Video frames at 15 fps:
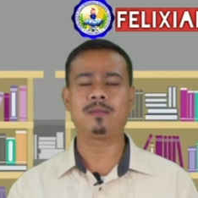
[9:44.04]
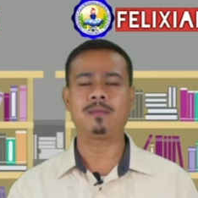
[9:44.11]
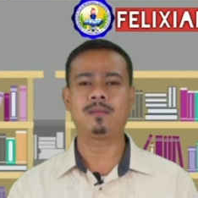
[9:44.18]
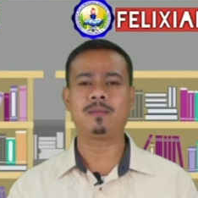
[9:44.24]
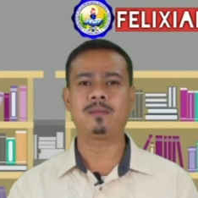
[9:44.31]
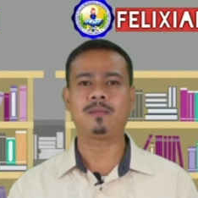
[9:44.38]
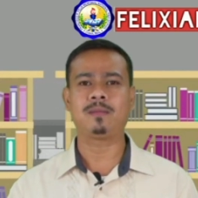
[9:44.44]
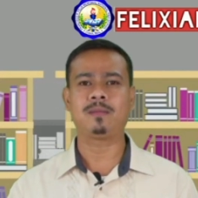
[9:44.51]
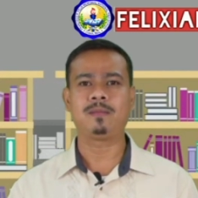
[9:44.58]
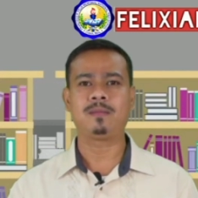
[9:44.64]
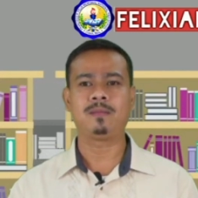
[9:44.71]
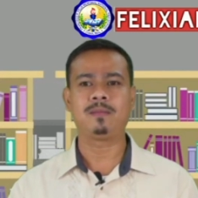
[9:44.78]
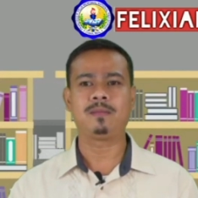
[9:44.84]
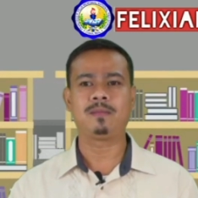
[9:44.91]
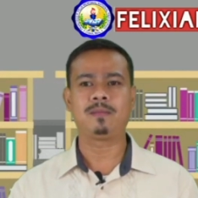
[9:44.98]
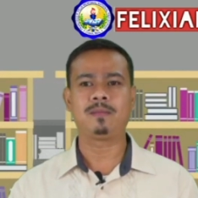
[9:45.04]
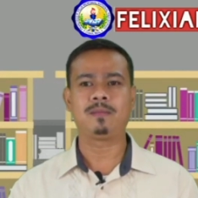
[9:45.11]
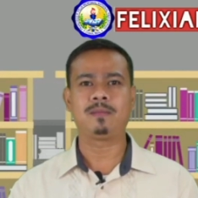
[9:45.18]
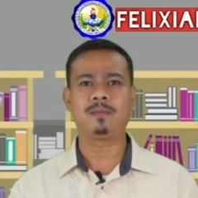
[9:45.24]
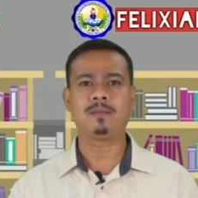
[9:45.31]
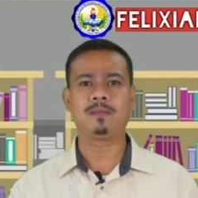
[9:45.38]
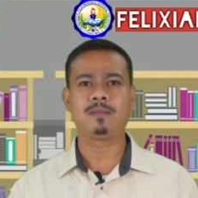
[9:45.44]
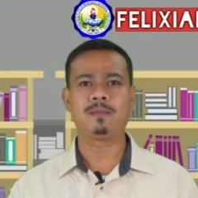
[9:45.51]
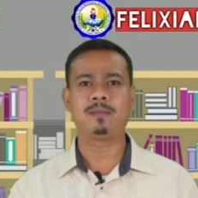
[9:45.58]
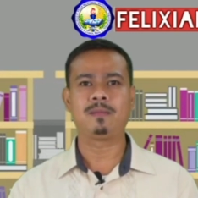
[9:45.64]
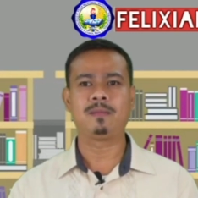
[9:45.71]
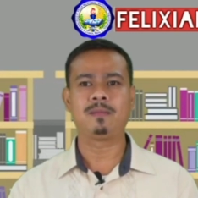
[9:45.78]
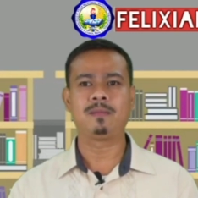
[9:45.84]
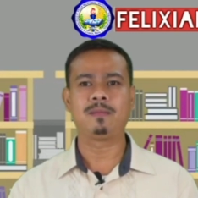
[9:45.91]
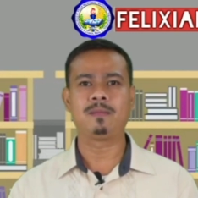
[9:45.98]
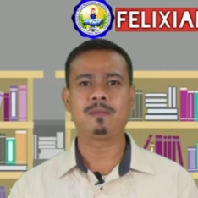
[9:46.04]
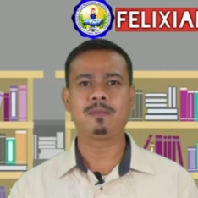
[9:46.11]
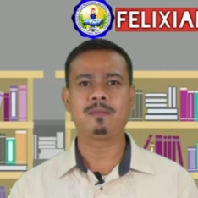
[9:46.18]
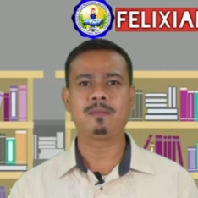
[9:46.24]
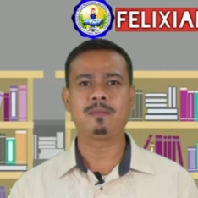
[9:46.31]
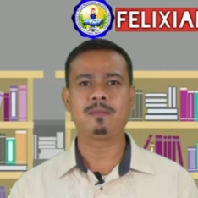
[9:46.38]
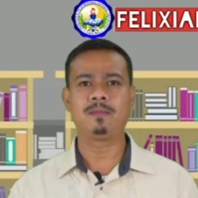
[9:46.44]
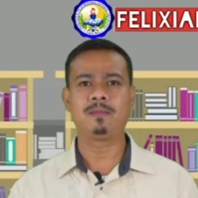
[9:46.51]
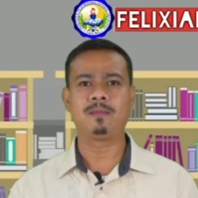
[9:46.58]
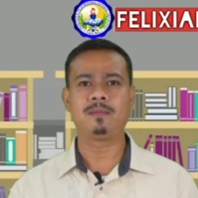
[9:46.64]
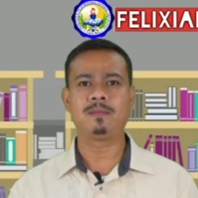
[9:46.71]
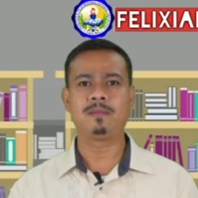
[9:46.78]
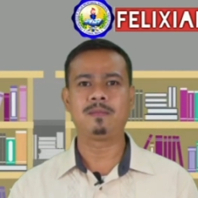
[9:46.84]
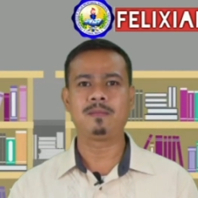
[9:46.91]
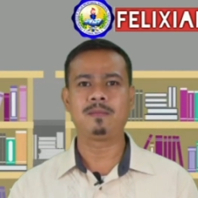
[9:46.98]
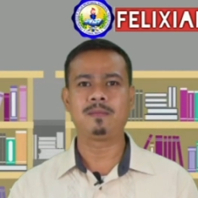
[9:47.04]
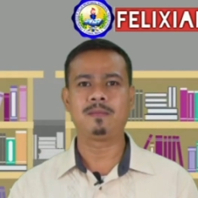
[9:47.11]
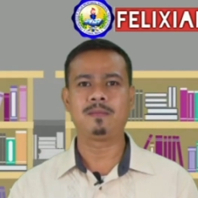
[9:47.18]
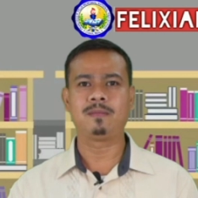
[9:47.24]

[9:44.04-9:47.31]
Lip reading: Nothing is said.